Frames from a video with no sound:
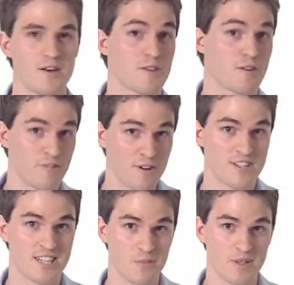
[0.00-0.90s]
do you think, for
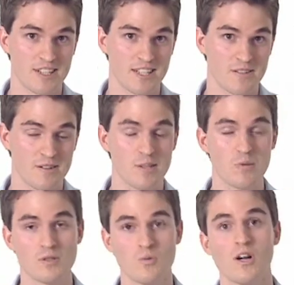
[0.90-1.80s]
IBM to let
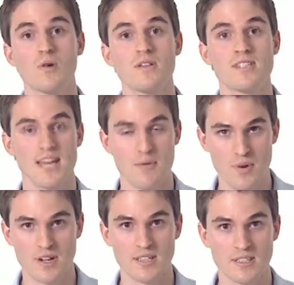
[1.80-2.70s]
other voices tell
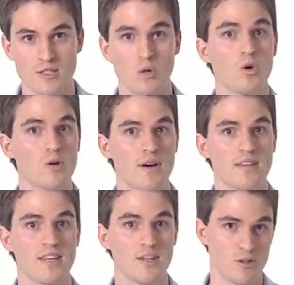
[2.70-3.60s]
their story? What are these
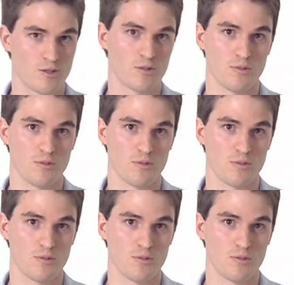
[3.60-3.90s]
sort of customer